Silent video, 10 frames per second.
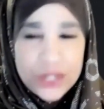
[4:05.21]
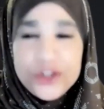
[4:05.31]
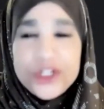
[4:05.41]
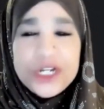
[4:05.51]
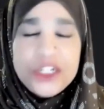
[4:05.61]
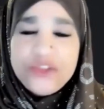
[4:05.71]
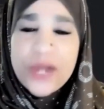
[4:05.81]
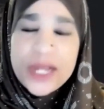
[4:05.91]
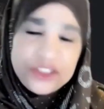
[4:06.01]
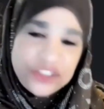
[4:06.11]
You're going to
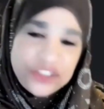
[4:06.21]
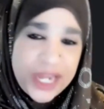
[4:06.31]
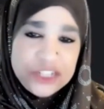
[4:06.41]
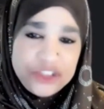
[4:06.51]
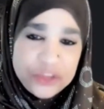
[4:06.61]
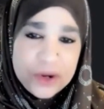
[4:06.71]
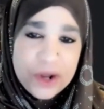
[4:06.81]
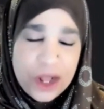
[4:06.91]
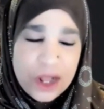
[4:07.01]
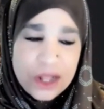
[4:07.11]
try to change your
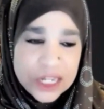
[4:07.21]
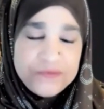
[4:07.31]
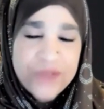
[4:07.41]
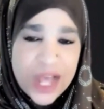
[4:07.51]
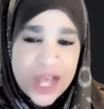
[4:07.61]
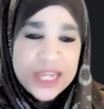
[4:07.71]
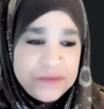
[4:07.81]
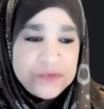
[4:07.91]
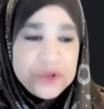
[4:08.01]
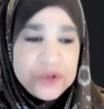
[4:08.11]
and
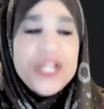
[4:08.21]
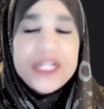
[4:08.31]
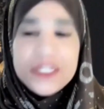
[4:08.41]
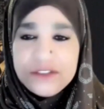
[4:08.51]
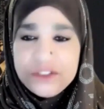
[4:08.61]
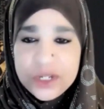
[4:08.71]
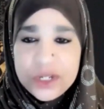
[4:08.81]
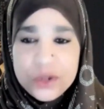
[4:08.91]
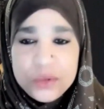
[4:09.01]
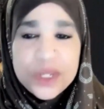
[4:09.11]
find friends
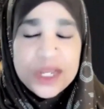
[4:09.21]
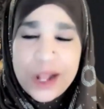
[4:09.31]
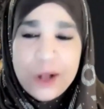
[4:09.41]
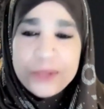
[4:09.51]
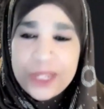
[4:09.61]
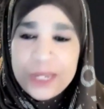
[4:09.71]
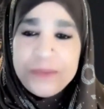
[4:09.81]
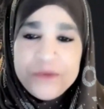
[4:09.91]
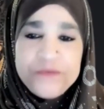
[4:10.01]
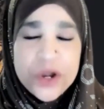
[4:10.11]
who can help keep
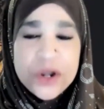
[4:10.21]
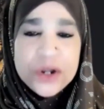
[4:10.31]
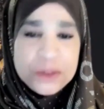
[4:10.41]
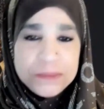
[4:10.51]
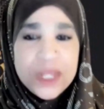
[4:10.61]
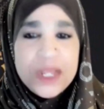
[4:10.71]
you firm.